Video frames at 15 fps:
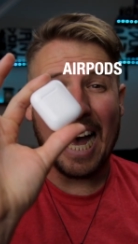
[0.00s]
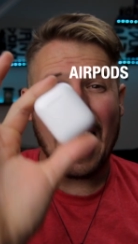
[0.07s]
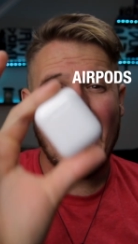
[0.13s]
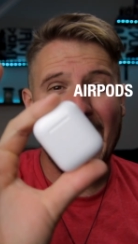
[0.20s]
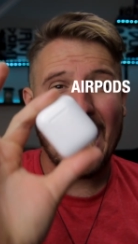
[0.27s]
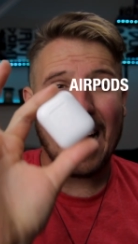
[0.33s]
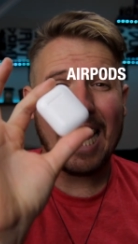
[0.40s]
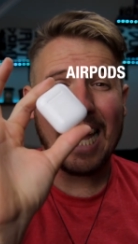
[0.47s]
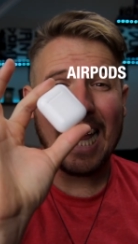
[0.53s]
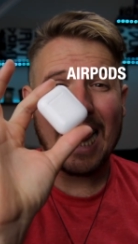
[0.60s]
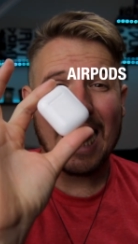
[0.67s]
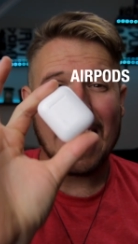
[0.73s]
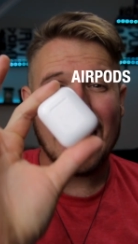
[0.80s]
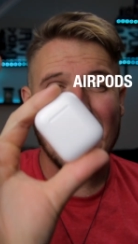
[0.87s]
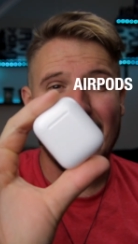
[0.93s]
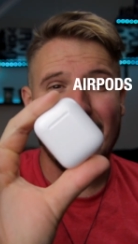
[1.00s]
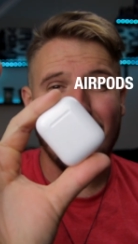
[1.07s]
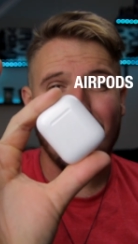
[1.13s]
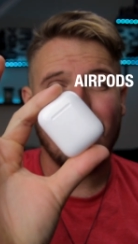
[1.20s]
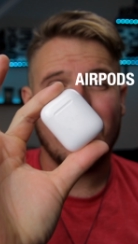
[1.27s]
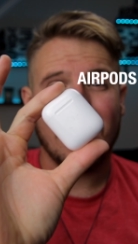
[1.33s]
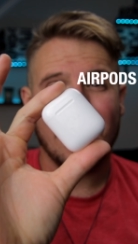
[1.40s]
I
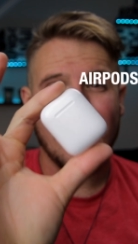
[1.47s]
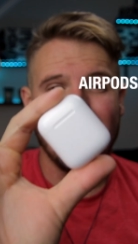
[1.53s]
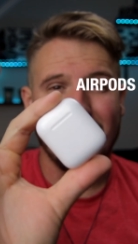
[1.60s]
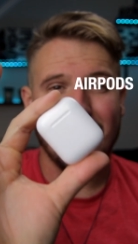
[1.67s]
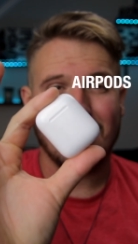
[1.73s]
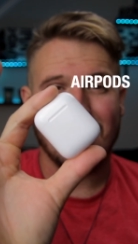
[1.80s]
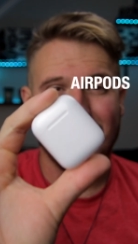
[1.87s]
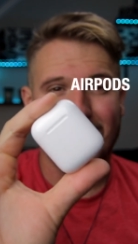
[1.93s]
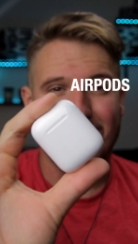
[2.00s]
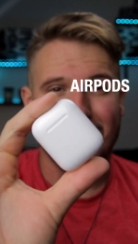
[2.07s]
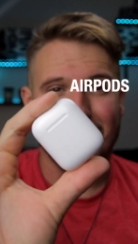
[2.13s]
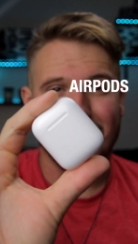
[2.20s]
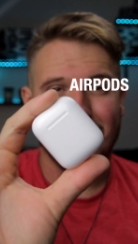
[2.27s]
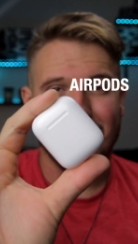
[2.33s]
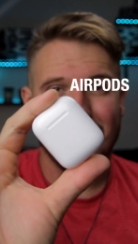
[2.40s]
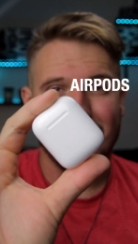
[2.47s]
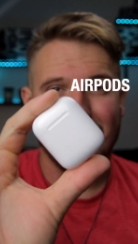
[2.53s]
love these things.